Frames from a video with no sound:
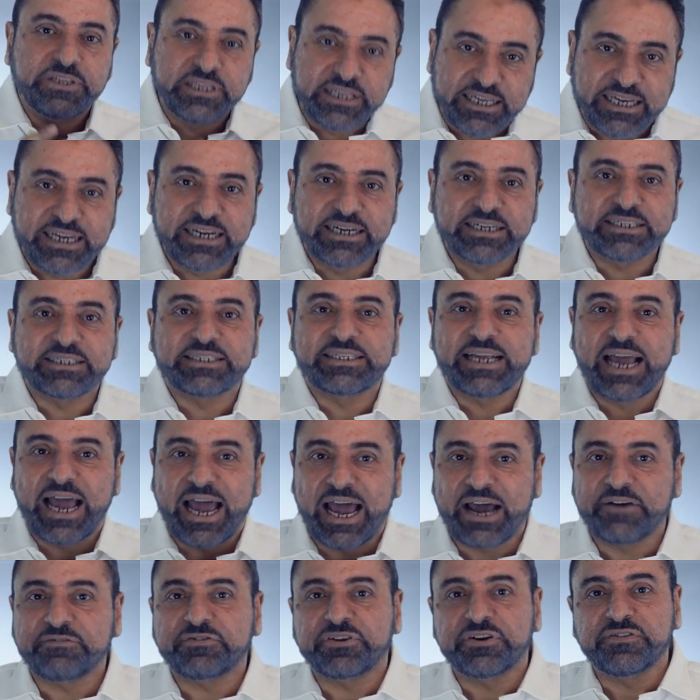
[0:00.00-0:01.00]
years
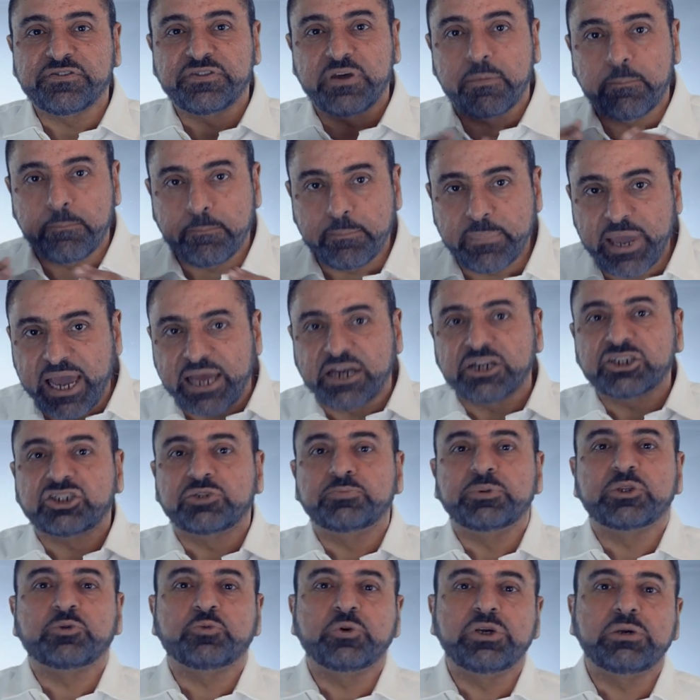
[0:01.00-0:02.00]
after the
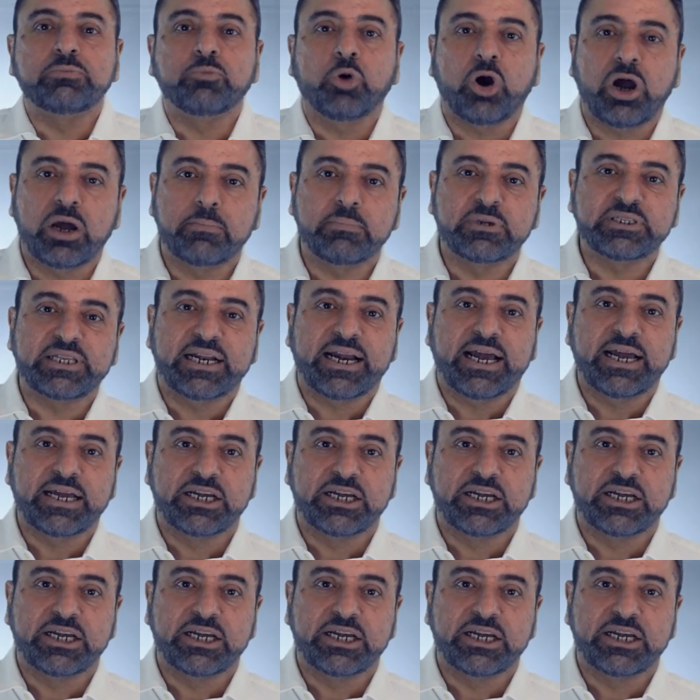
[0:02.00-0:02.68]
marriage between Muhammad and